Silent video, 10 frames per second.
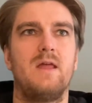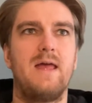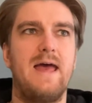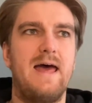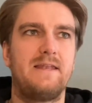
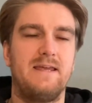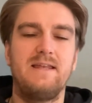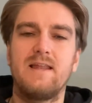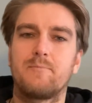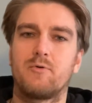And in
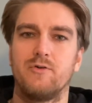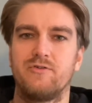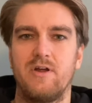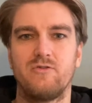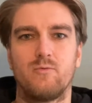that
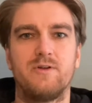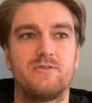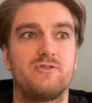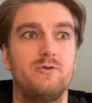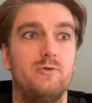process,
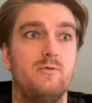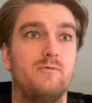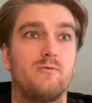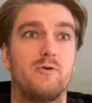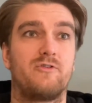once you,
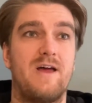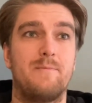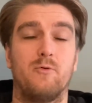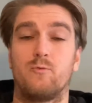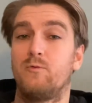for
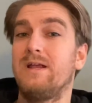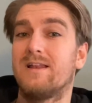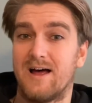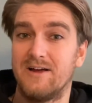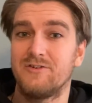example,
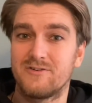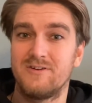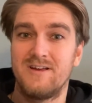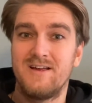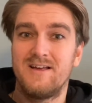realize
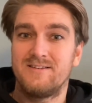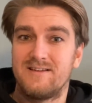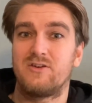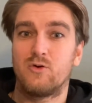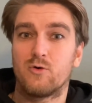
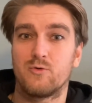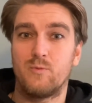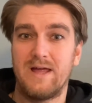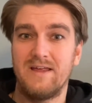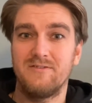that you're the
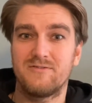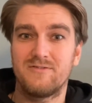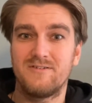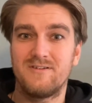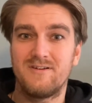wave,
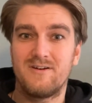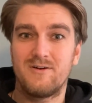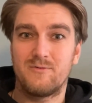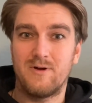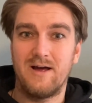
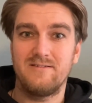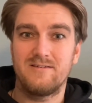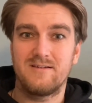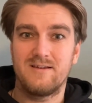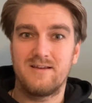right?
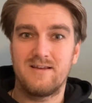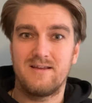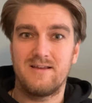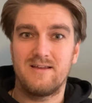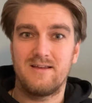
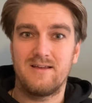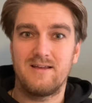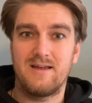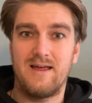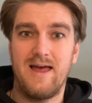
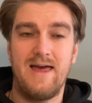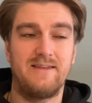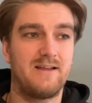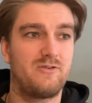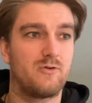And
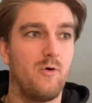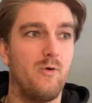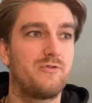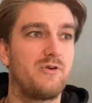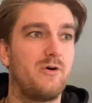that you're
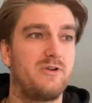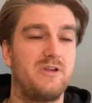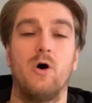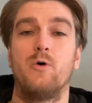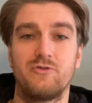also the
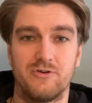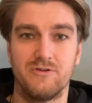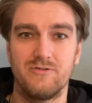ocean.